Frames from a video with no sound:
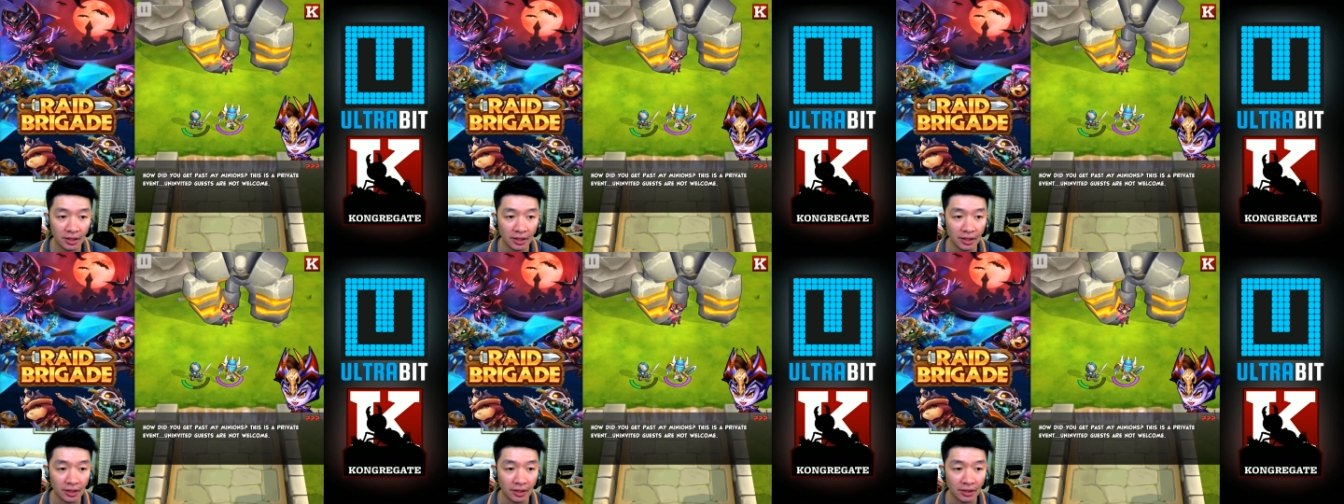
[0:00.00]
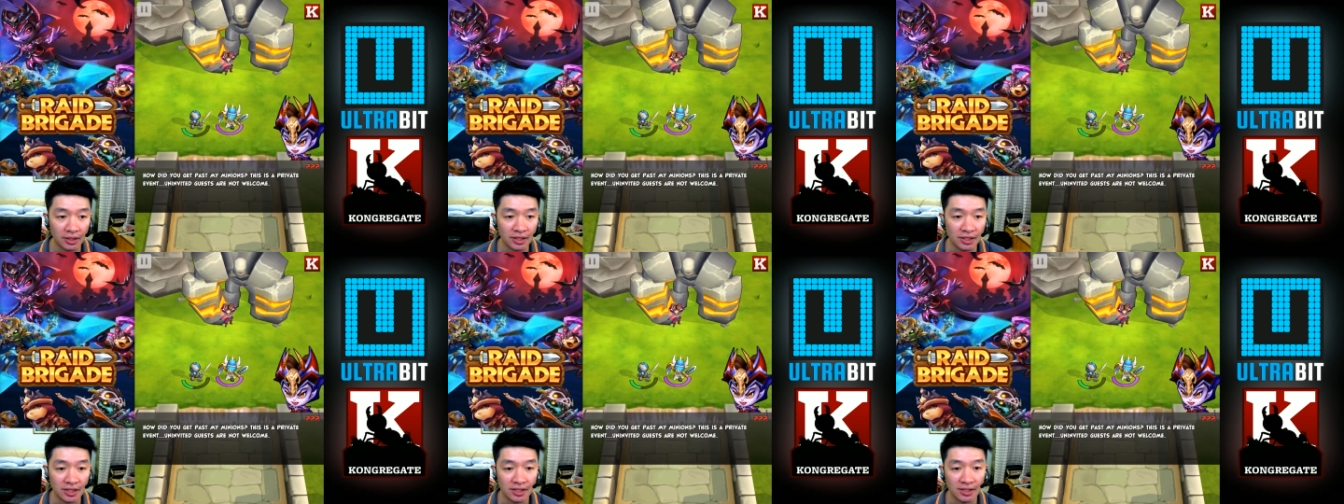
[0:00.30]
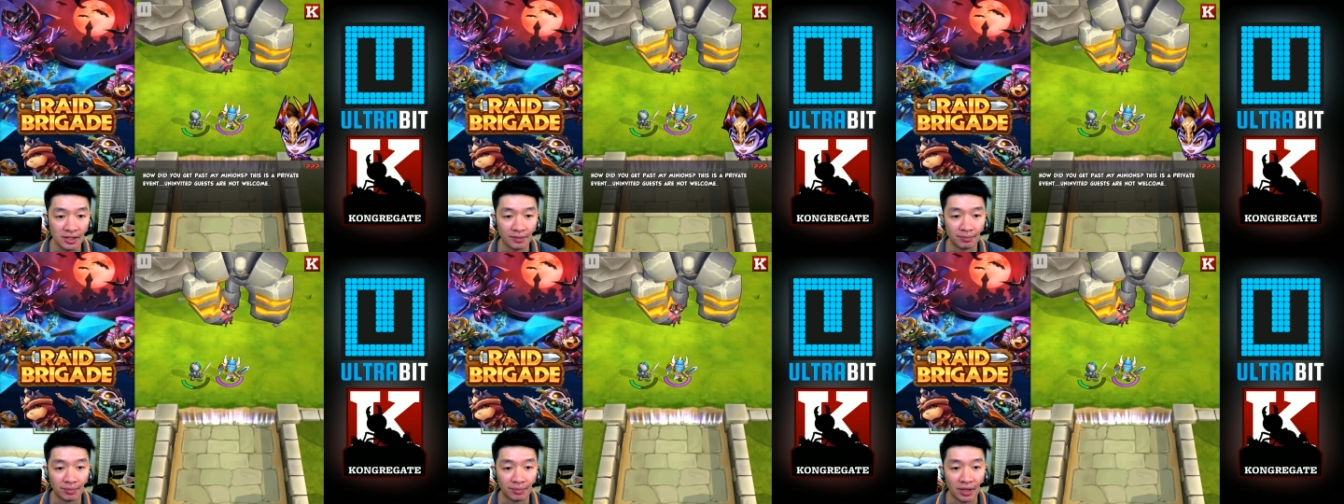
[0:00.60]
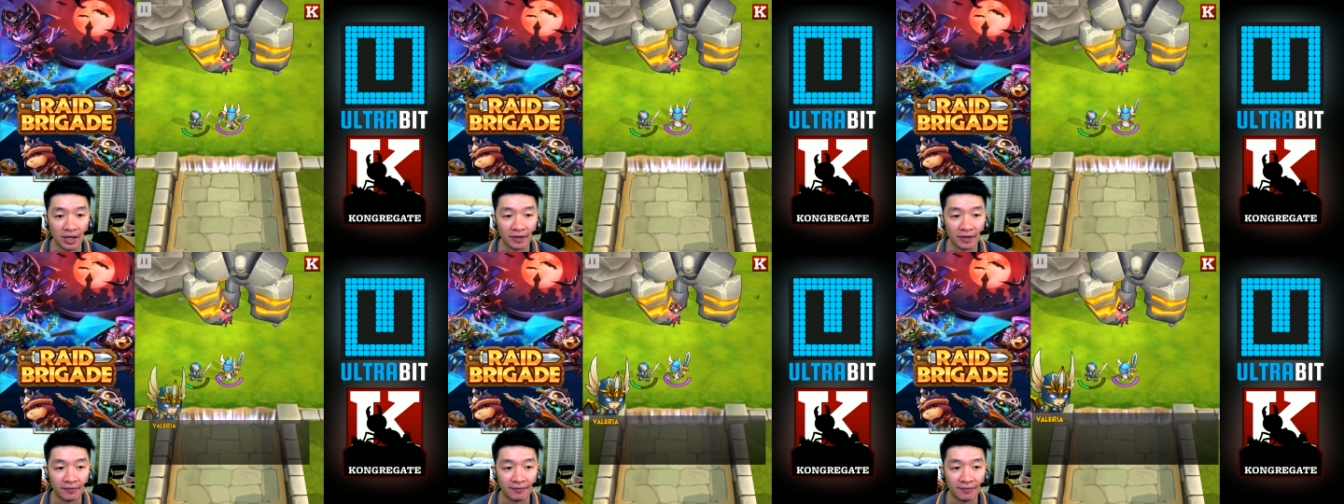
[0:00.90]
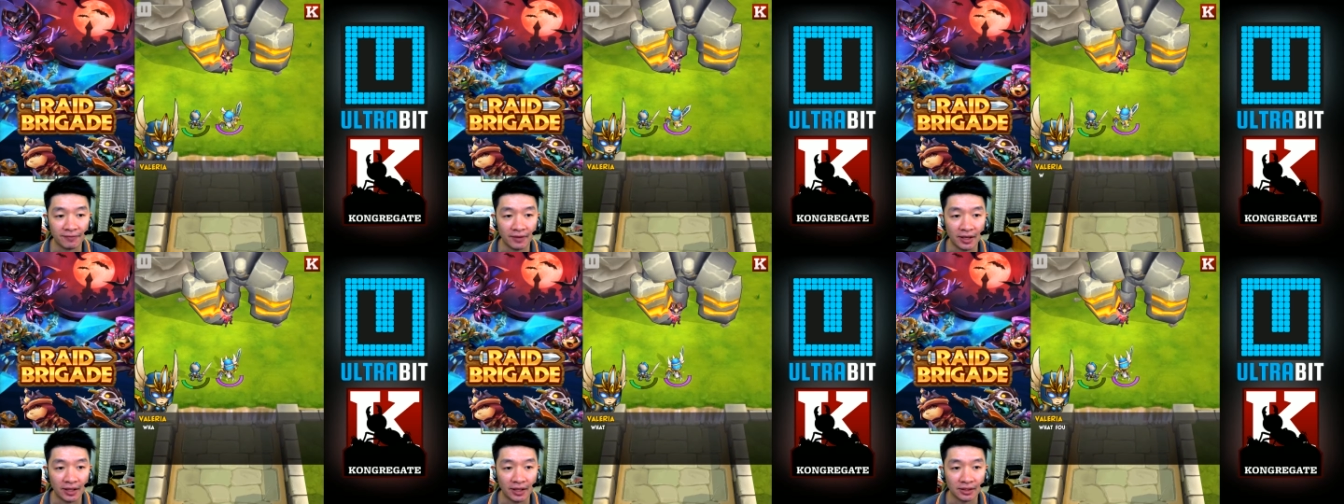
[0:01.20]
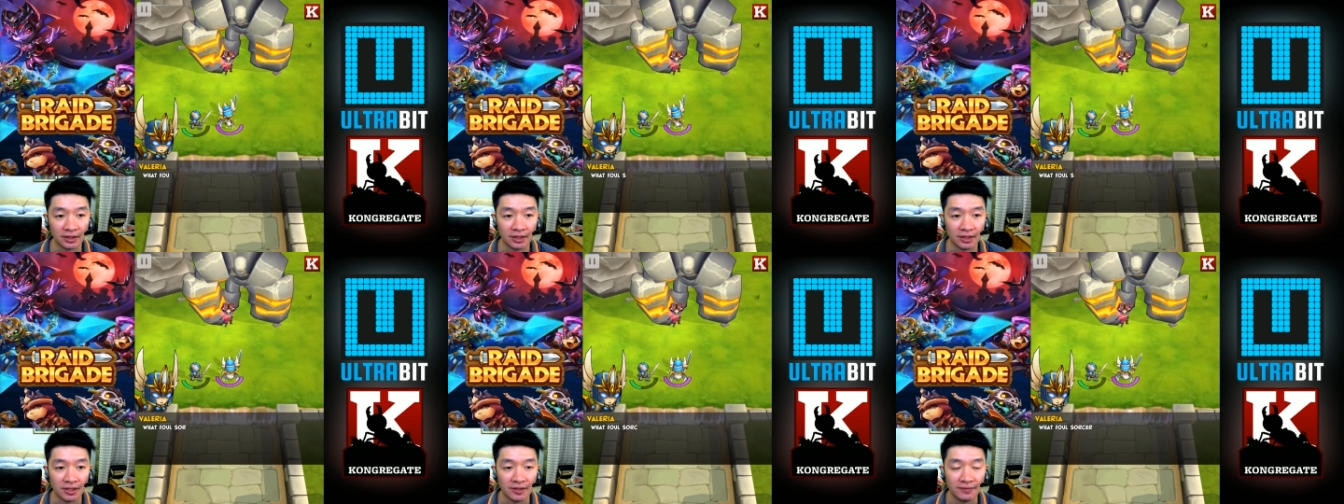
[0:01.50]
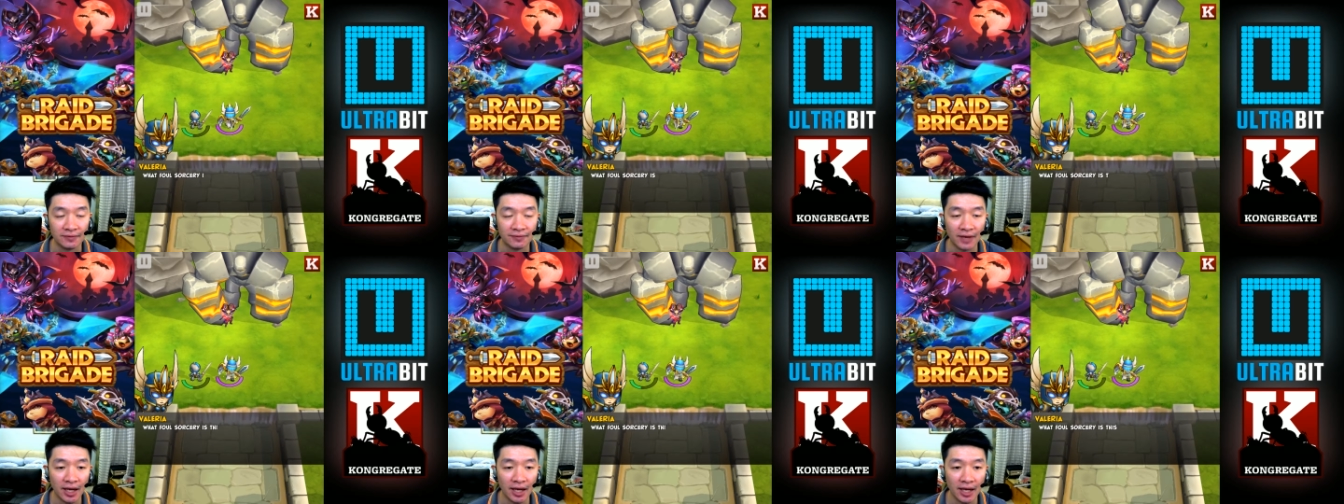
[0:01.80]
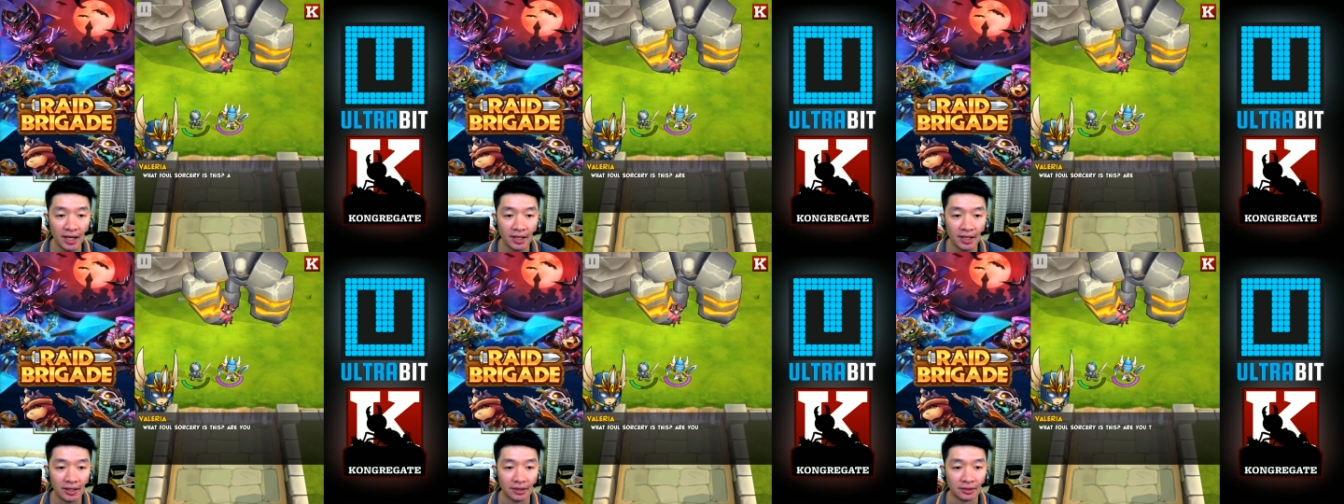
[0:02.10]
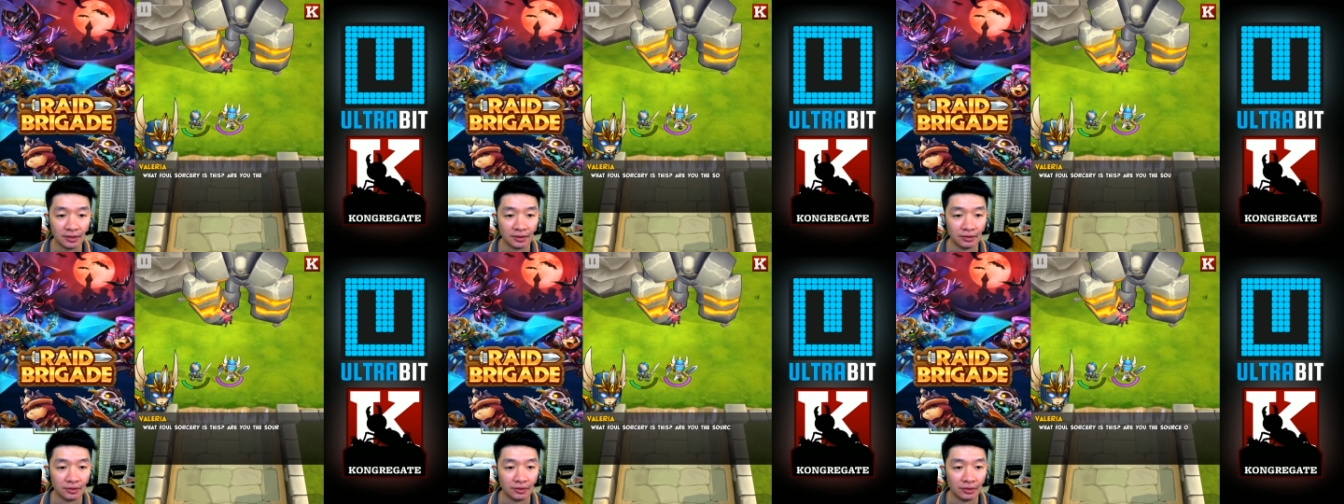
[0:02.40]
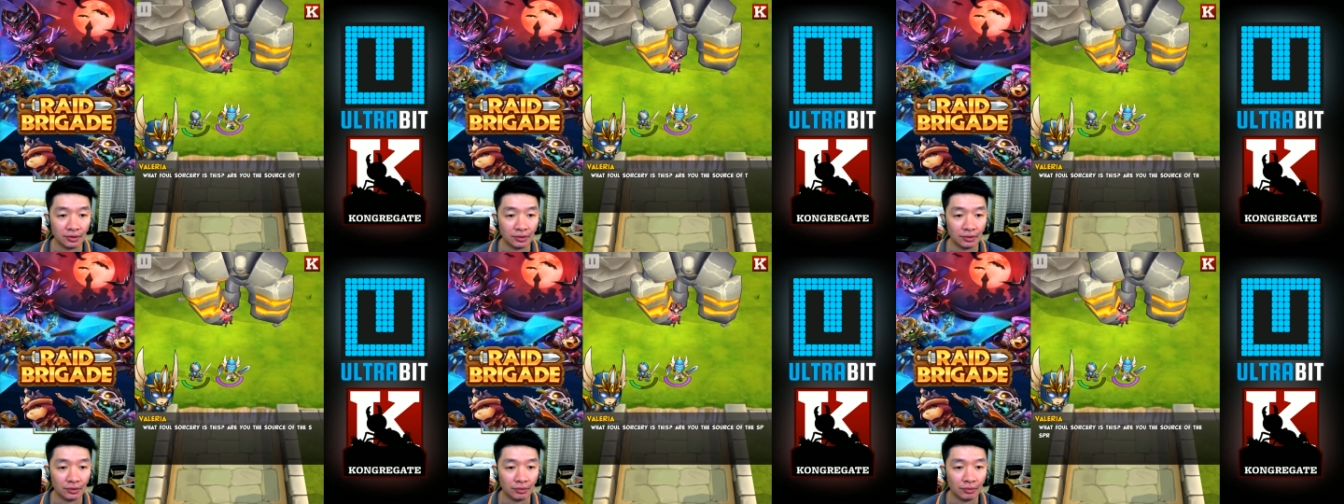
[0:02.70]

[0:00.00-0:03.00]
This is a private event.